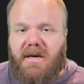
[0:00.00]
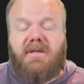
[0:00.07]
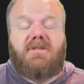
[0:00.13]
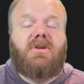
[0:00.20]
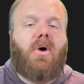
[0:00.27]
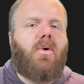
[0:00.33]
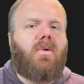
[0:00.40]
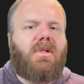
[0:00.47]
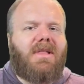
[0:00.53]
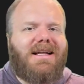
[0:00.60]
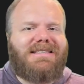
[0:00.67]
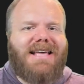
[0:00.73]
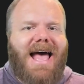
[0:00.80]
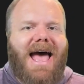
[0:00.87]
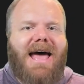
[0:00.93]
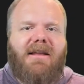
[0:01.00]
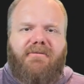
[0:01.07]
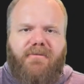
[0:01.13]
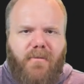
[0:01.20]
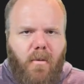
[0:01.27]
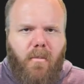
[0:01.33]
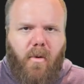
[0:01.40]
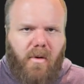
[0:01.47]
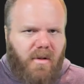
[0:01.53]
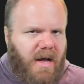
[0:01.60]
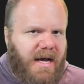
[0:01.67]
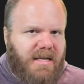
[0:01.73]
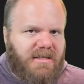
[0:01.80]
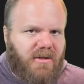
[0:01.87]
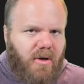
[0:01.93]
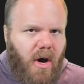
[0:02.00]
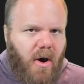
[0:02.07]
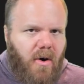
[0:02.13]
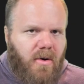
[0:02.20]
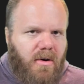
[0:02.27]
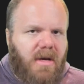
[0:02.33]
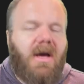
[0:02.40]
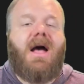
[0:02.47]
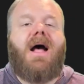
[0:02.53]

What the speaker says: So let's add a few more lines of code,